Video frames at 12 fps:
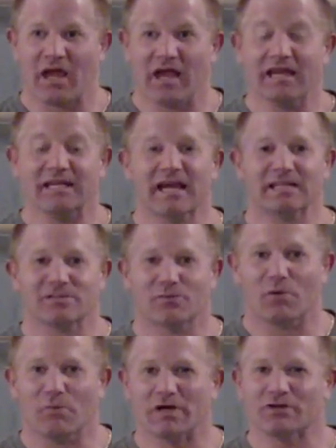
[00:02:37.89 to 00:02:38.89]
intense
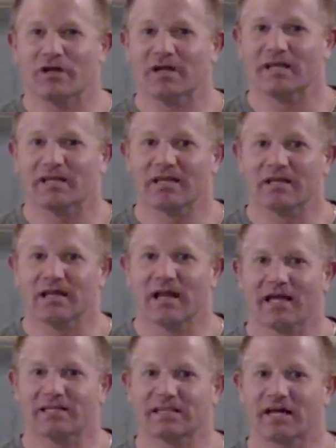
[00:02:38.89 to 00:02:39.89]
about my training
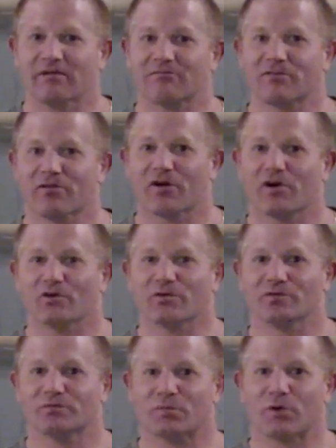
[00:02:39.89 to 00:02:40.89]
as I am for the
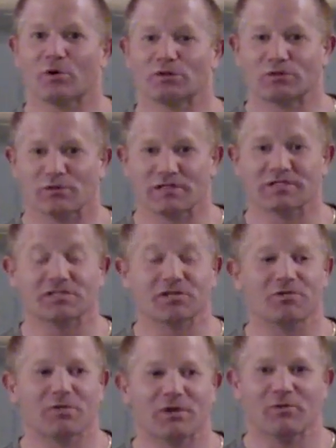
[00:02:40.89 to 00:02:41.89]
Arnold Pro. So this is
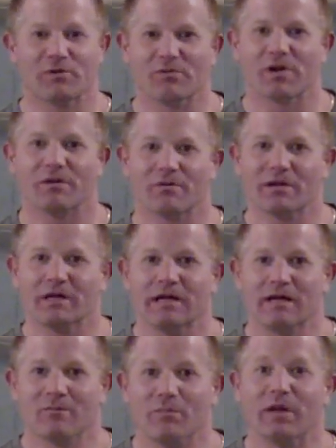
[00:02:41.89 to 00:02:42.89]
going to be one of my
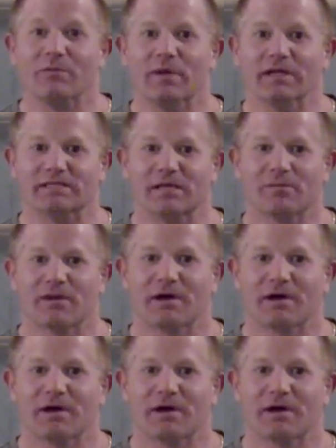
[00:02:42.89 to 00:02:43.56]
big meets coming